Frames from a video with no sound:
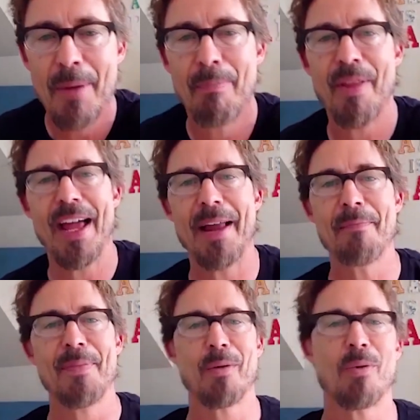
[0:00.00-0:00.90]
But
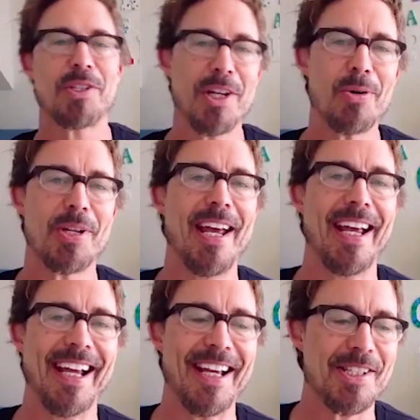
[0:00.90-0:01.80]
then what's interesting
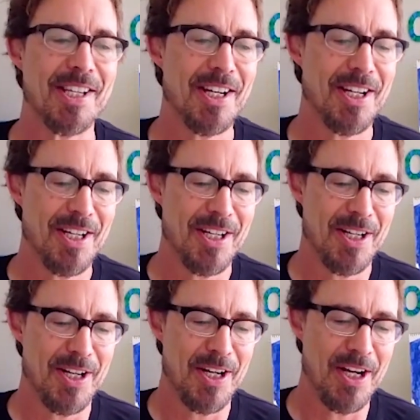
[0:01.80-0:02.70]
is
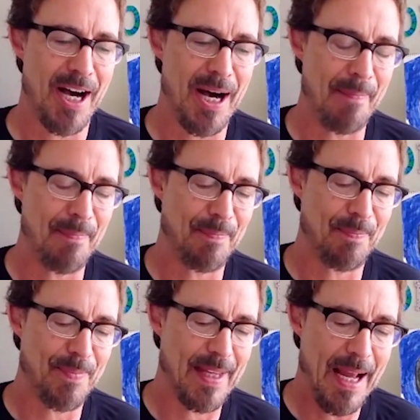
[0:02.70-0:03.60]
um,
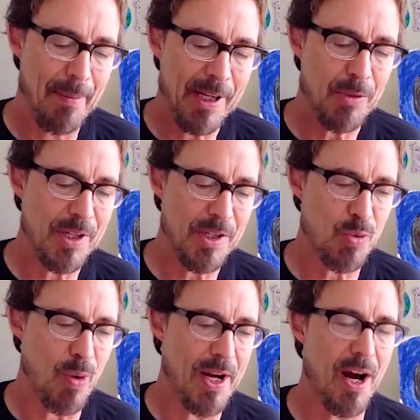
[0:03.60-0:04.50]
Emily Reasons
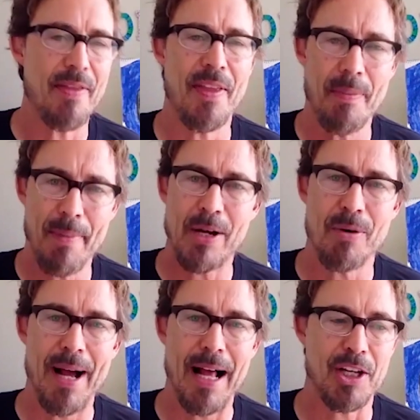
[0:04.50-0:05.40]
Why Not and then the Michael
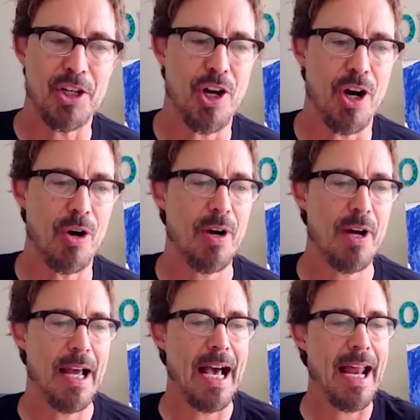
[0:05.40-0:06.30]
Malley show
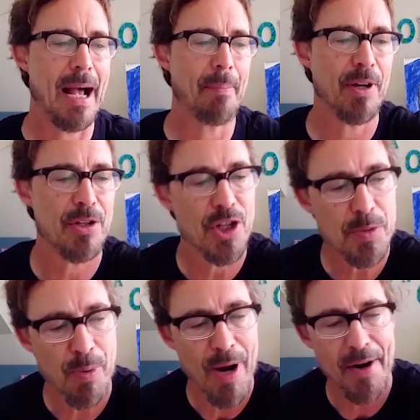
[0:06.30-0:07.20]
had happened just
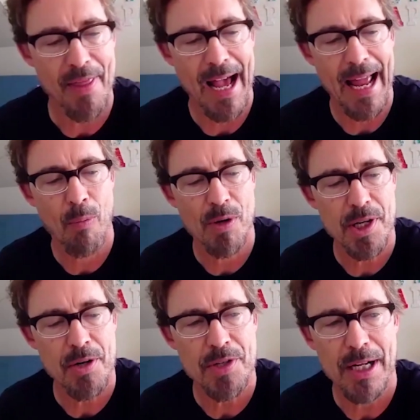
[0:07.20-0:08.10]
prior to that. And what's
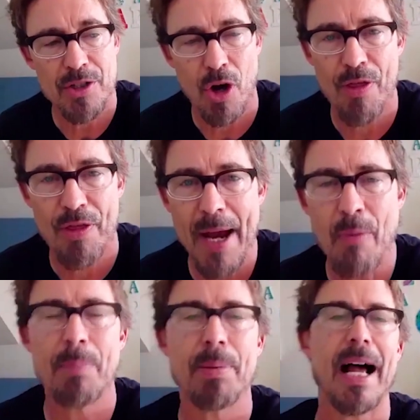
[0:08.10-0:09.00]
interesting is they
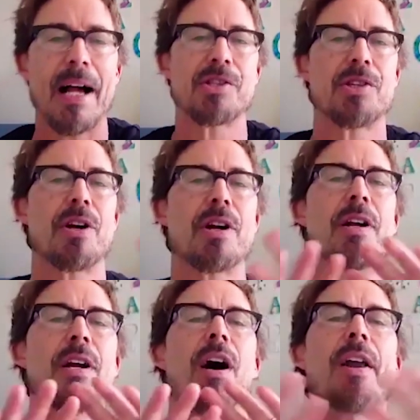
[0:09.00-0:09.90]
were plastered
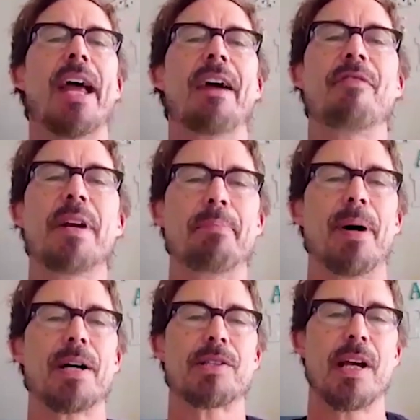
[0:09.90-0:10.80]
on every
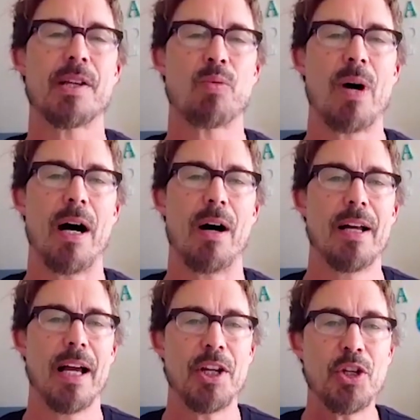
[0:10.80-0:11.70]
bus as well.
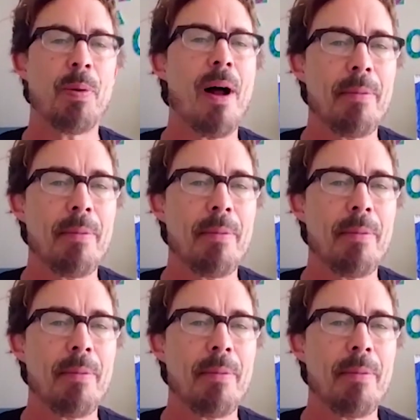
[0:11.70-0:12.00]
And you'll probably